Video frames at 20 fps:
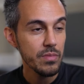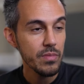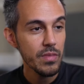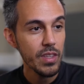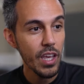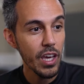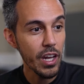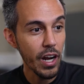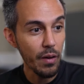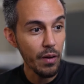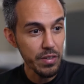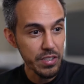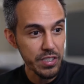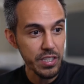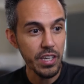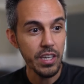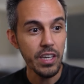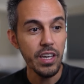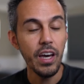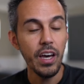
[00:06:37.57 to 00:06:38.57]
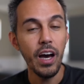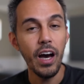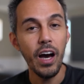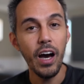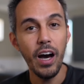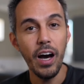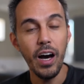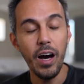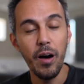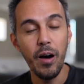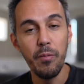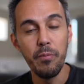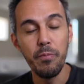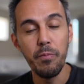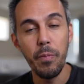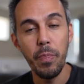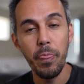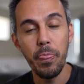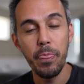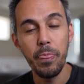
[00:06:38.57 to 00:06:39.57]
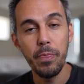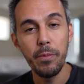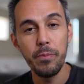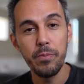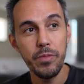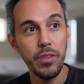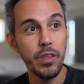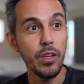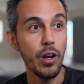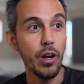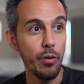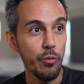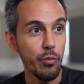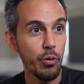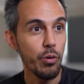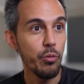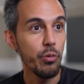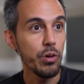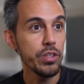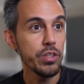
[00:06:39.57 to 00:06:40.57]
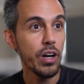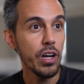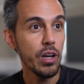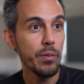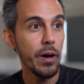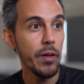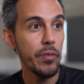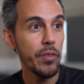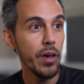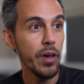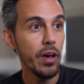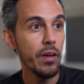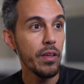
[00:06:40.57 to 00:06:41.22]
And obviously, you know, we'll talk about the